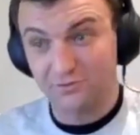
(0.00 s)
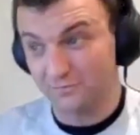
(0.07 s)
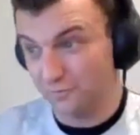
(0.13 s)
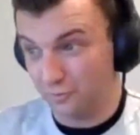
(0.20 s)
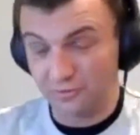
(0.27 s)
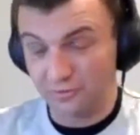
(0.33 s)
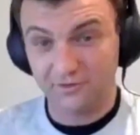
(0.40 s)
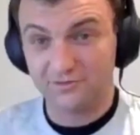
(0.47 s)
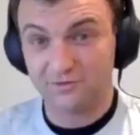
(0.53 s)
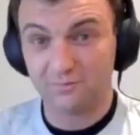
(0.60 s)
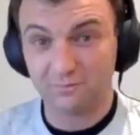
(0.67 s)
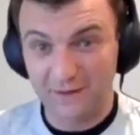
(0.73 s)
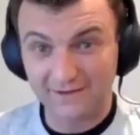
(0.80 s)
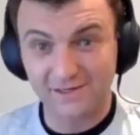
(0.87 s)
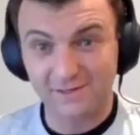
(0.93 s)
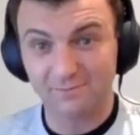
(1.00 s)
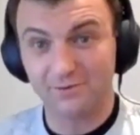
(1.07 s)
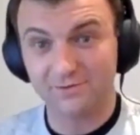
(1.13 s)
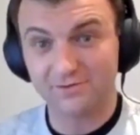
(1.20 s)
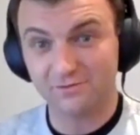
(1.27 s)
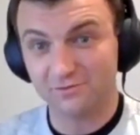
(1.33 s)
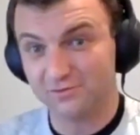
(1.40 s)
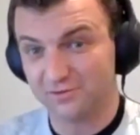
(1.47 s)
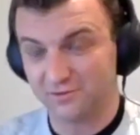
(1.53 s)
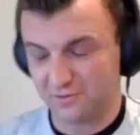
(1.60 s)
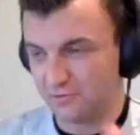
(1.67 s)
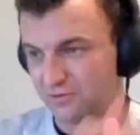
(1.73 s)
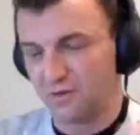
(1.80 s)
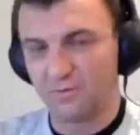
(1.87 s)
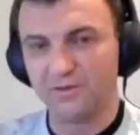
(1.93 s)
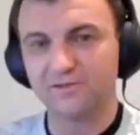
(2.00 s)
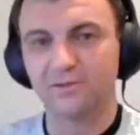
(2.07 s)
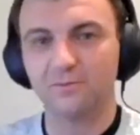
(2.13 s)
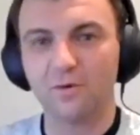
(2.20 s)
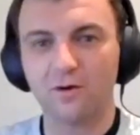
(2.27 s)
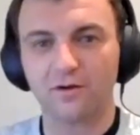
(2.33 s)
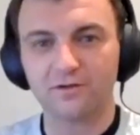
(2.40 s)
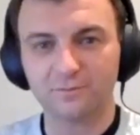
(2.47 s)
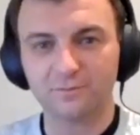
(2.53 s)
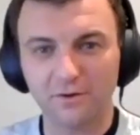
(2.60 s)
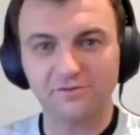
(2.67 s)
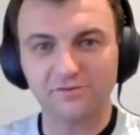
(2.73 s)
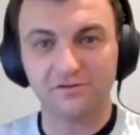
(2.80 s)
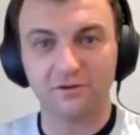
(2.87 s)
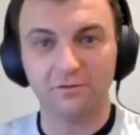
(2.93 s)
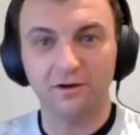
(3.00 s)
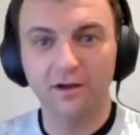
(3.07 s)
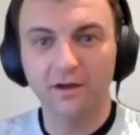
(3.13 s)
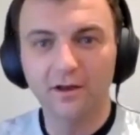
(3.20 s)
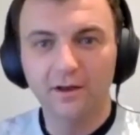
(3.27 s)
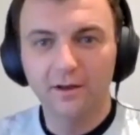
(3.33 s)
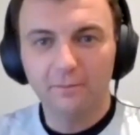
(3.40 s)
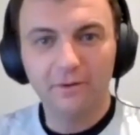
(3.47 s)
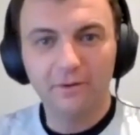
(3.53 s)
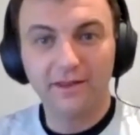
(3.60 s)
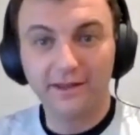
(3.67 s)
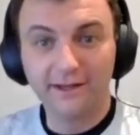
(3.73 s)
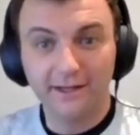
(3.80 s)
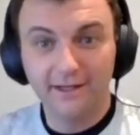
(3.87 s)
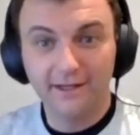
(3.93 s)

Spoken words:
of Northeastern basketball schools because those are the ones I'm more exposed to. But like